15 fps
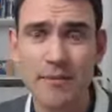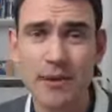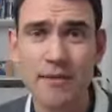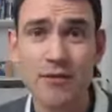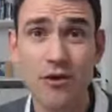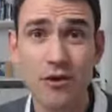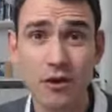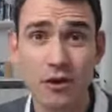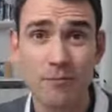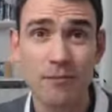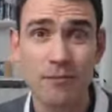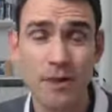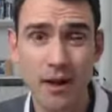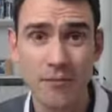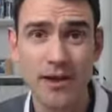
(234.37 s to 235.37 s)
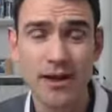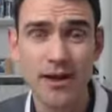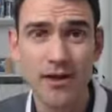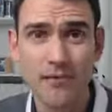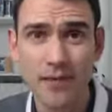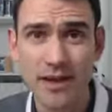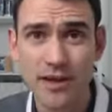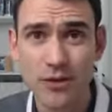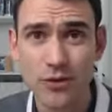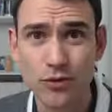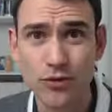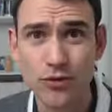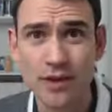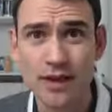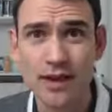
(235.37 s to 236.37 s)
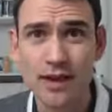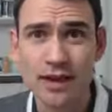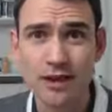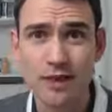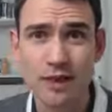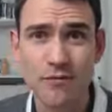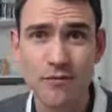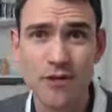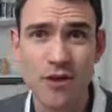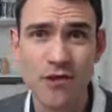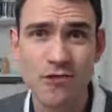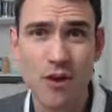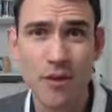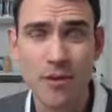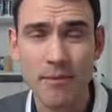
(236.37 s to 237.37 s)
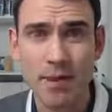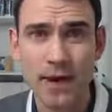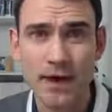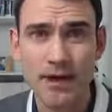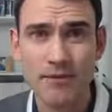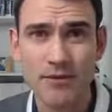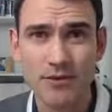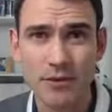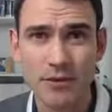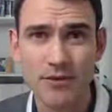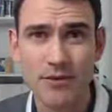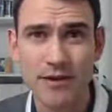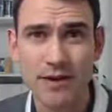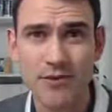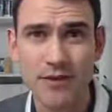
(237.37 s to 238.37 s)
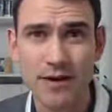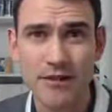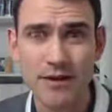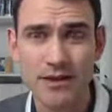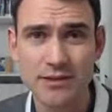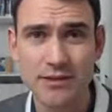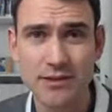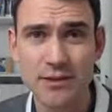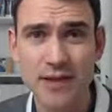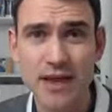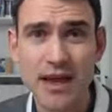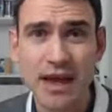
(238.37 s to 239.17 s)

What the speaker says: If you're a bigger company at all, then go for the Growing package, which is about $25 a month.